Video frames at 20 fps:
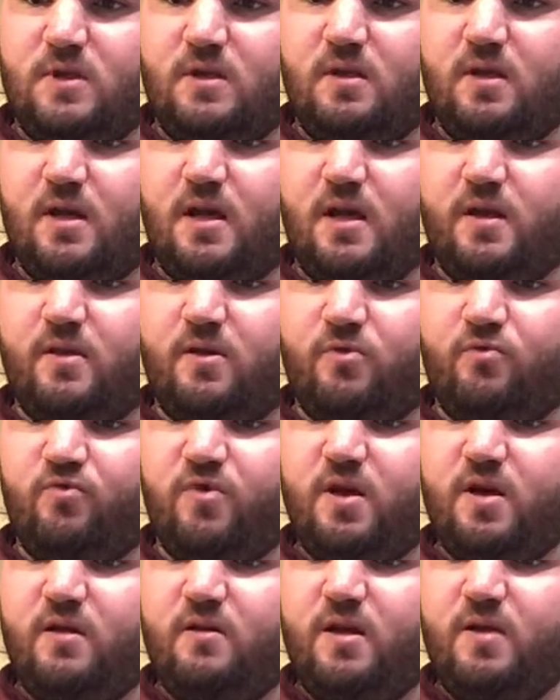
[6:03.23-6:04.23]
Yeah, and they're
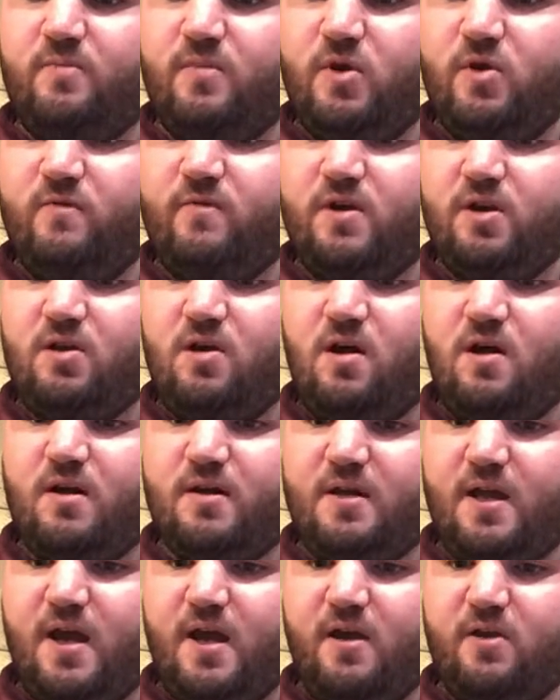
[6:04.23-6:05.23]
really moving
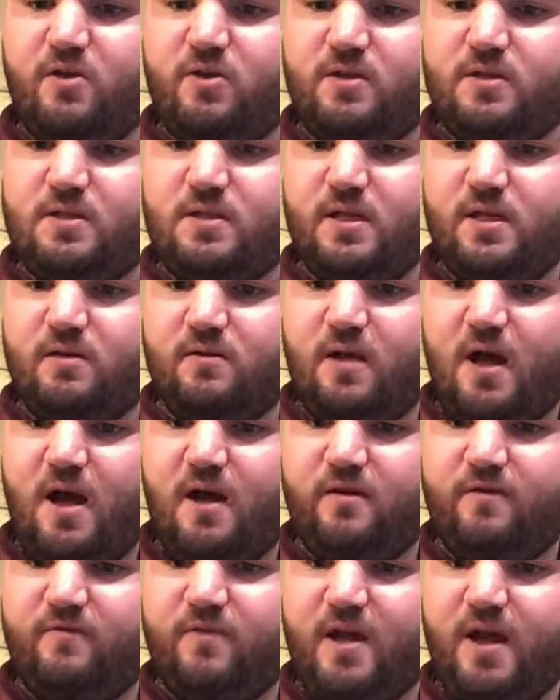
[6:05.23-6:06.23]
along now. You can see a
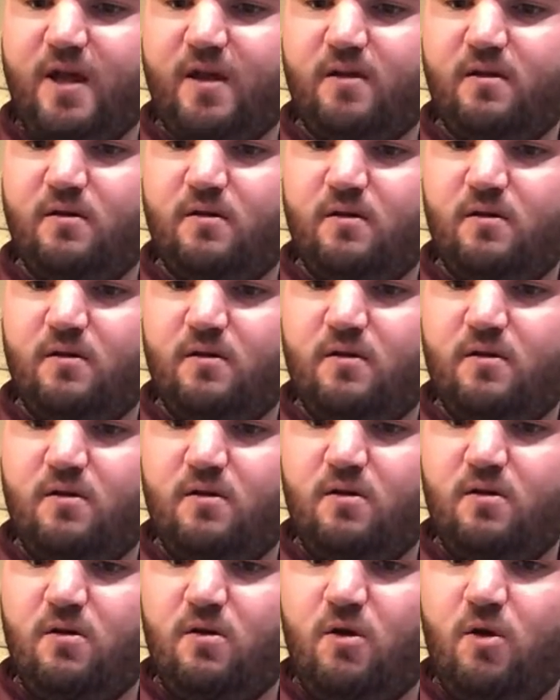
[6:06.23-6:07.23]
lot of that
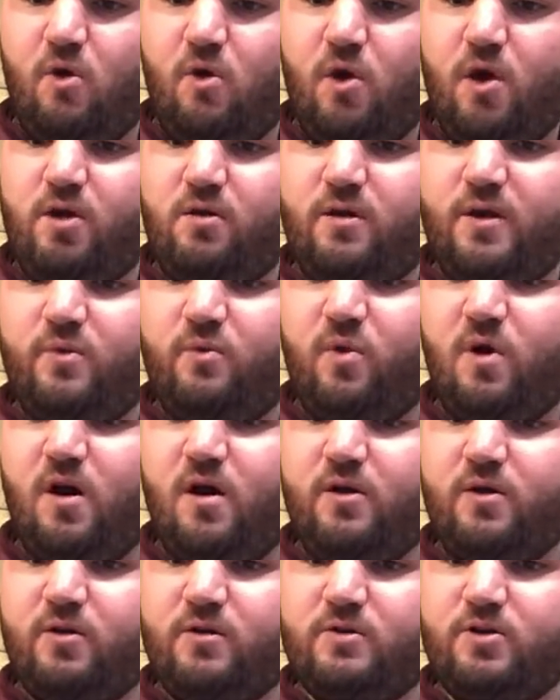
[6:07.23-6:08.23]
oil and
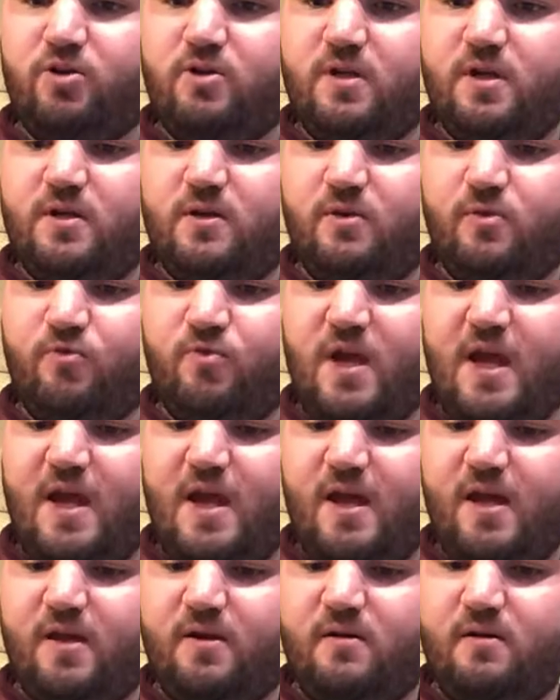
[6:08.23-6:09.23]
water turned into
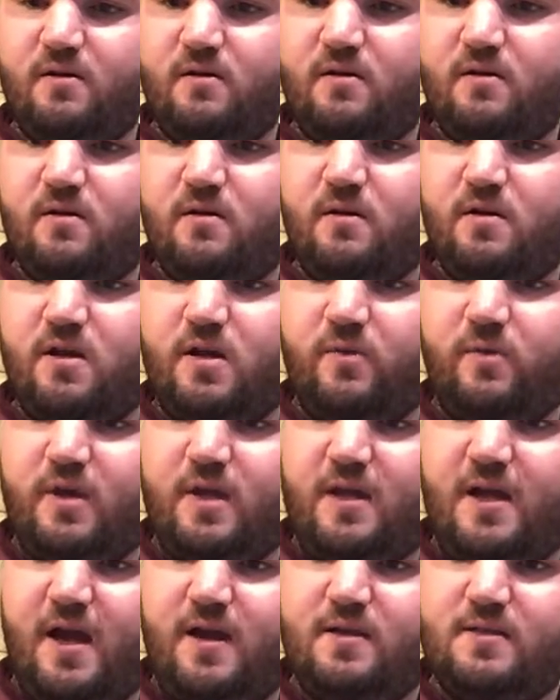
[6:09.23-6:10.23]
red. And we can
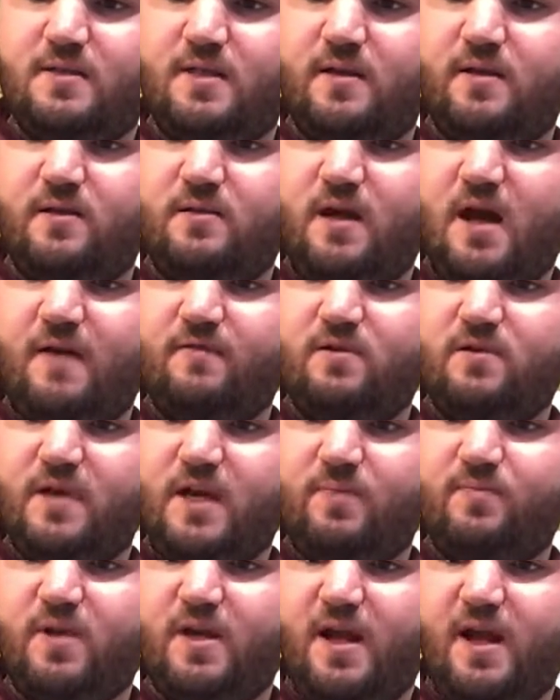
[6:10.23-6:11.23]
kind of see the lava
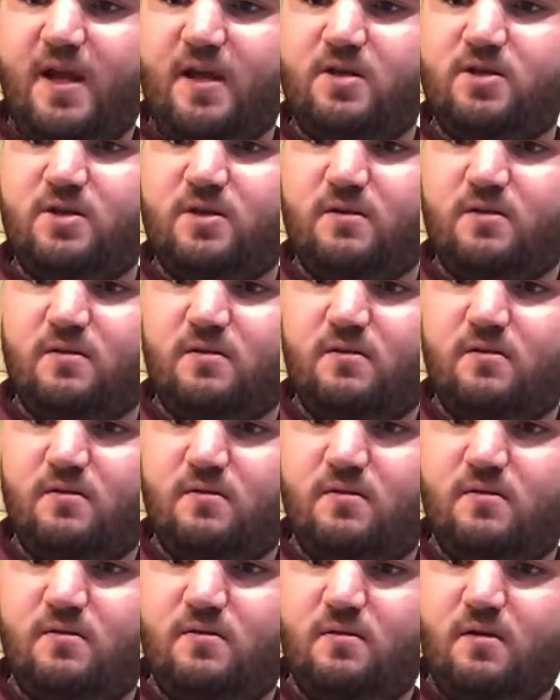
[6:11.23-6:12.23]
lamp in action.
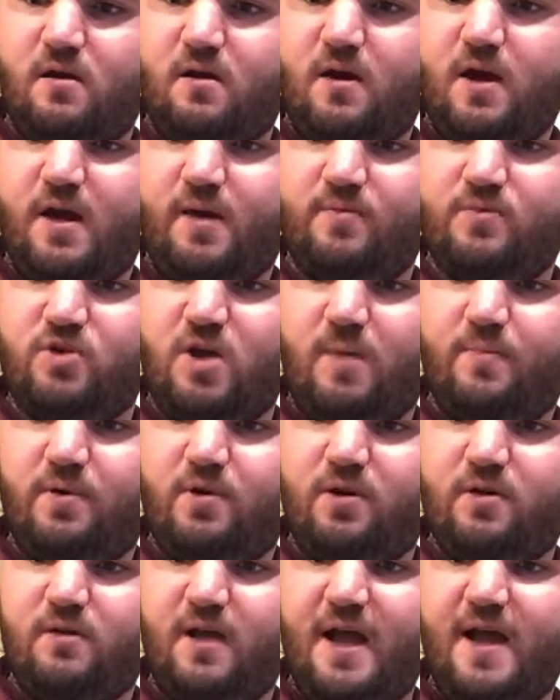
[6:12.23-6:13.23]
Alright, I'm dropping
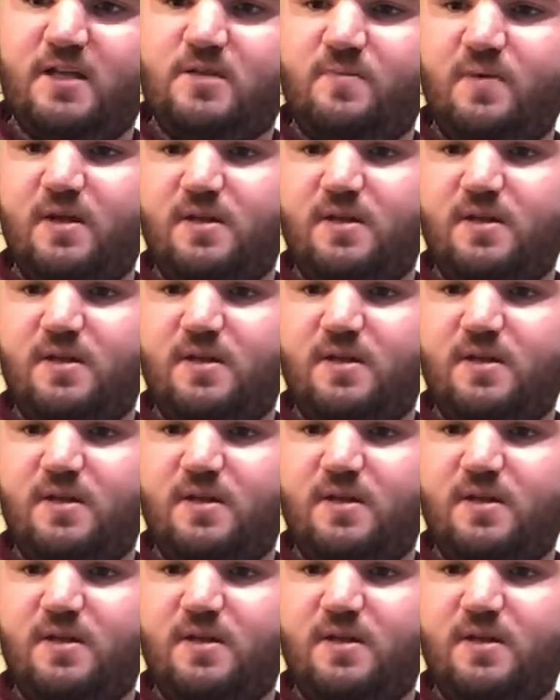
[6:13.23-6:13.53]
our last